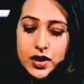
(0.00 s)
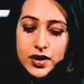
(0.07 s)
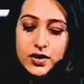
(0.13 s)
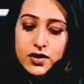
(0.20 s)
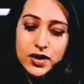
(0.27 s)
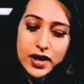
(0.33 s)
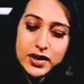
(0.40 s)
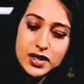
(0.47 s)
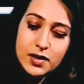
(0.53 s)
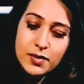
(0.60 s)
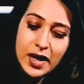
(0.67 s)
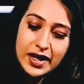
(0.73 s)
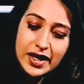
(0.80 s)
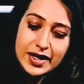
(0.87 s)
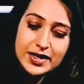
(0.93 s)
you know, that time
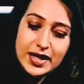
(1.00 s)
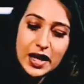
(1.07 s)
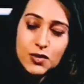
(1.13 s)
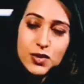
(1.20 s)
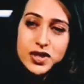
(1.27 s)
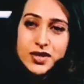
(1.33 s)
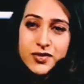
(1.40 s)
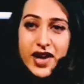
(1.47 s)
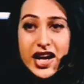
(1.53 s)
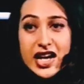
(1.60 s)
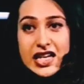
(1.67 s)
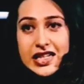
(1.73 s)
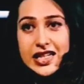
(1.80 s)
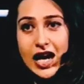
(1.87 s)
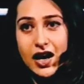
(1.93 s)
I guess I was
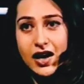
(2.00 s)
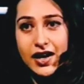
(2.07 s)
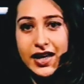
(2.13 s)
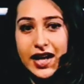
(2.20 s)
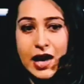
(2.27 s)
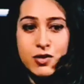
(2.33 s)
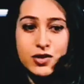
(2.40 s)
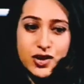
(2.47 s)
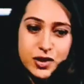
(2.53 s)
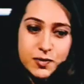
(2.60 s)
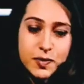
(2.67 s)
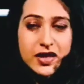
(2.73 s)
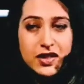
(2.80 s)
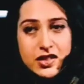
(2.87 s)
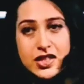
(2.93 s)
very young and I was just
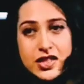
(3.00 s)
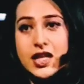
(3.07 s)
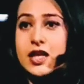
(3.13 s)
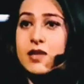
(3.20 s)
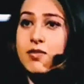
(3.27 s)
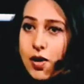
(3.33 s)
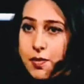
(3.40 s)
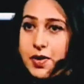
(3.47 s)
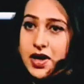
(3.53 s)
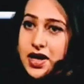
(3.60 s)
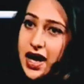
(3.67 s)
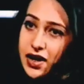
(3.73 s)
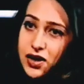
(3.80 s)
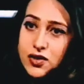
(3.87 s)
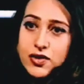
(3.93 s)
playing the teeny bopper
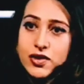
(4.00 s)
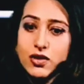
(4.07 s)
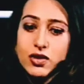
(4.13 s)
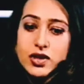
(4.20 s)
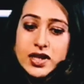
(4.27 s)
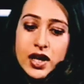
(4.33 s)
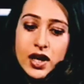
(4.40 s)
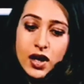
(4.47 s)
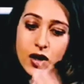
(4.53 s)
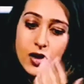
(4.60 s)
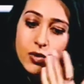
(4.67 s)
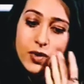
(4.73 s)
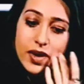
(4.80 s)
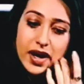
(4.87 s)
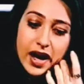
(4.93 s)
kind of roles
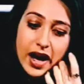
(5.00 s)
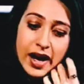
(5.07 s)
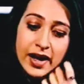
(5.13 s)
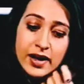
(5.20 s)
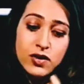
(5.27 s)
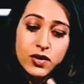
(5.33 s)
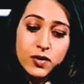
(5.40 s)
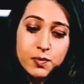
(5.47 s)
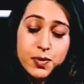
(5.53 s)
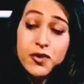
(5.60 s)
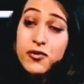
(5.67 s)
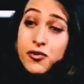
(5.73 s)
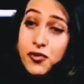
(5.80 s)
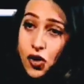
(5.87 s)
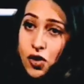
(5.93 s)
where I could
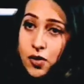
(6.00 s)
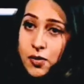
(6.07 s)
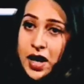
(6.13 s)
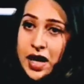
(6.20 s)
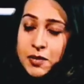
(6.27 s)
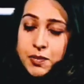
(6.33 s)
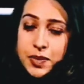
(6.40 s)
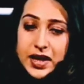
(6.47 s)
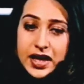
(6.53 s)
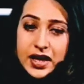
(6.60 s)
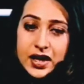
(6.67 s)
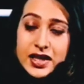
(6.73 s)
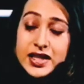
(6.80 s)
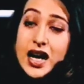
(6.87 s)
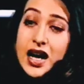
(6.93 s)
perform and play
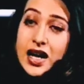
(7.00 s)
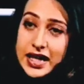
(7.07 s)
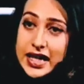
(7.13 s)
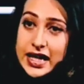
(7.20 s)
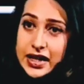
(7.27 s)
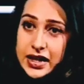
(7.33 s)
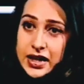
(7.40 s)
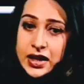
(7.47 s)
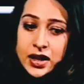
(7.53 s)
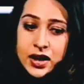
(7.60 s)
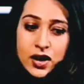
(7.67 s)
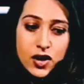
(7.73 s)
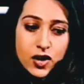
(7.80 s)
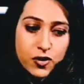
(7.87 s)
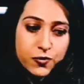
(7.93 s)
a young lady
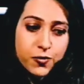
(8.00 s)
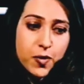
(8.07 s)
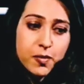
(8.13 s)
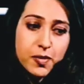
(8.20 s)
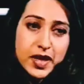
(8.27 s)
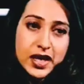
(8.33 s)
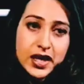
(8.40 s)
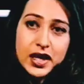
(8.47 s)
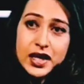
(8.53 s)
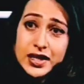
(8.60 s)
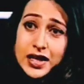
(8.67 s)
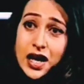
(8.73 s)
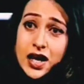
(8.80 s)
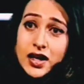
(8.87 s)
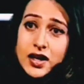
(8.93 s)
from being a
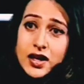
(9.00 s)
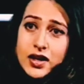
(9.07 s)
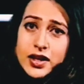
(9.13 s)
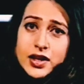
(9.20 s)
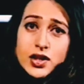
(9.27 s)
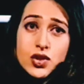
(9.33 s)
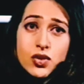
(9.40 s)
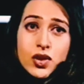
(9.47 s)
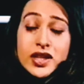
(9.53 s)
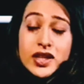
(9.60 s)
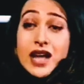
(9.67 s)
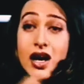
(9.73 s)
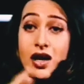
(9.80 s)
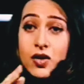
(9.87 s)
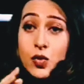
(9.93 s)
young girl into a
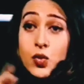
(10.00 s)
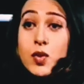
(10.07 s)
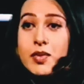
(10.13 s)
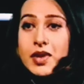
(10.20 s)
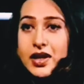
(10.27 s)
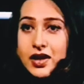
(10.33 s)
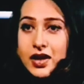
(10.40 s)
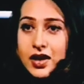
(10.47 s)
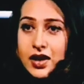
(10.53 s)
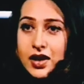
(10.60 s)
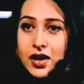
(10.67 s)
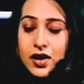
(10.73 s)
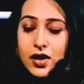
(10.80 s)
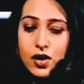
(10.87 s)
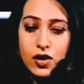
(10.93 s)
young woman,
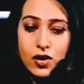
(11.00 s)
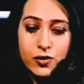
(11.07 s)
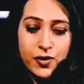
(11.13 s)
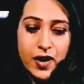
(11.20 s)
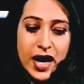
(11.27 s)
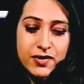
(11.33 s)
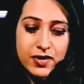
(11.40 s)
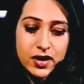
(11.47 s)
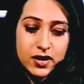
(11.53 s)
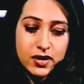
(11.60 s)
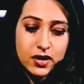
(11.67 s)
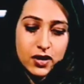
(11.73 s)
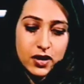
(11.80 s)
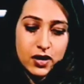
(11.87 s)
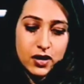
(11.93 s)
of having
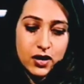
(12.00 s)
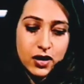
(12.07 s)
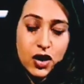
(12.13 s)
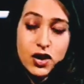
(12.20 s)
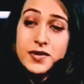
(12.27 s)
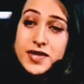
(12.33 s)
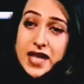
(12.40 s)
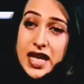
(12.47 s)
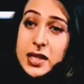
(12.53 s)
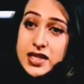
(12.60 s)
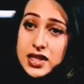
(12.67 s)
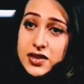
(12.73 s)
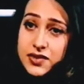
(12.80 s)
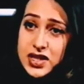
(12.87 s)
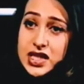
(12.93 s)
a lot of
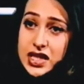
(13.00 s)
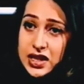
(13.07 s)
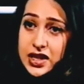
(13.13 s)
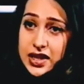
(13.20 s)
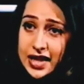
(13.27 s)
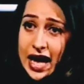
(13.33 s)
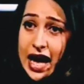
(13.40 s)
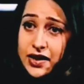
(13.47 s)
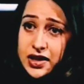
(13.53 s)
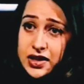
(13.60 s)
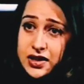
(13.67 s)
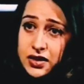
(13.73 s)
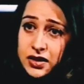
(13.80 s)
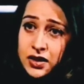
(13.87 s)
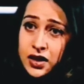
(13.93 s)
sensitivity in the
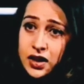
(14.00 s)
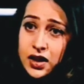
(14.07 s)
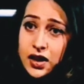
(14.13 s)
character